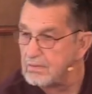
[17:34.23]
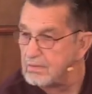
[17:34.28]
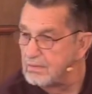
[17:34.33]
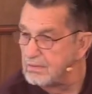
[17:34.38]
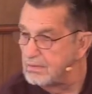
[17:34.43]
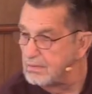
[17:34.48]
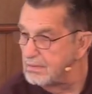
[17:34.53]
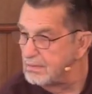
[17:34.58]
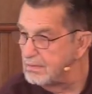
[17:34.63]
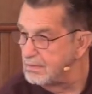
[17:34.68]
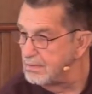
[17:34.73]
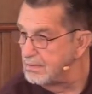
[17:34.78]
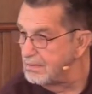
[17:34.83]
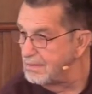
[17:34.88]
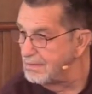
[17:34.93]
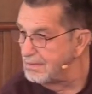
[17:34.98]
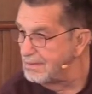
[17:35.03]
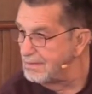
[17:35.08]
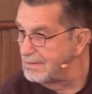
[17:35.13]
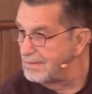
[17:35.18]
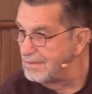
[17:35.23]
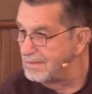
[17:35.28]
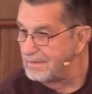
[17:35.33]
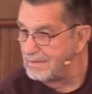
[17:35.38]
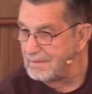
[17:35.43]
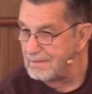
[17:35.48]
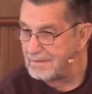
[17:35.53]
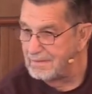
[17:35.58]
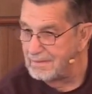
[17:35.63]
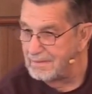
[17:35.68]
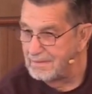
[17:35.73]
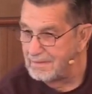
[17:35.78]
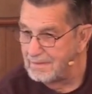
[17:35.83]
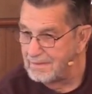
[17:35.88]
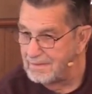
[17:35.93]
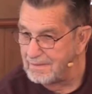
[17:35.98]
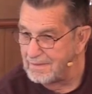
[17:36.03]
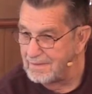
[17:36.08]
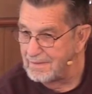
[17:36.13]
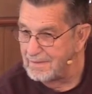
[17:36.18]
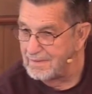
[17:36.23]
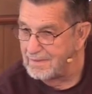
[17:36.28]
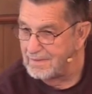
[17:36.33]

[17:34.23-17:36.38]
(no one is talking)